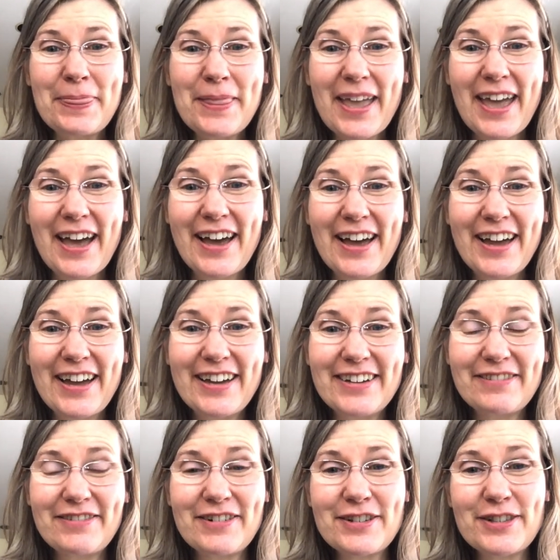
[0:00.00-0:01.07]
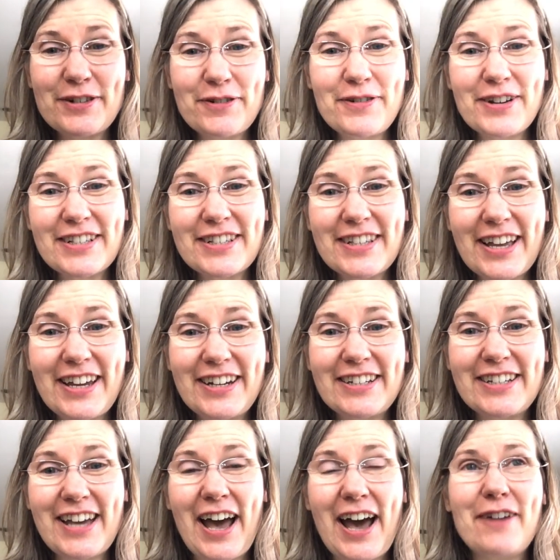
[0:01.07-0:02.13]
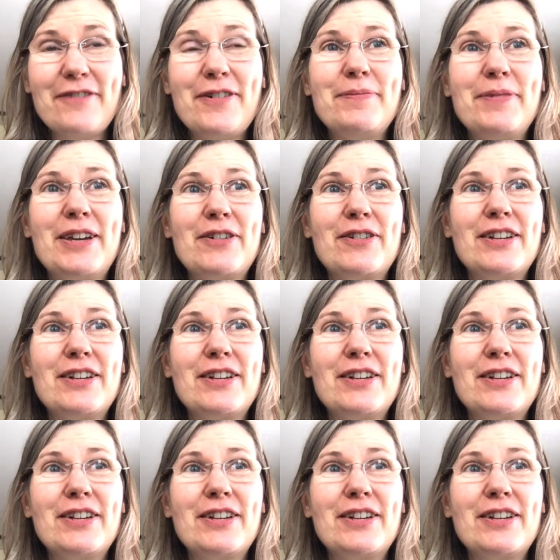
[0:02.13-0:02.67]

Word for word: and we're so excited to have him here.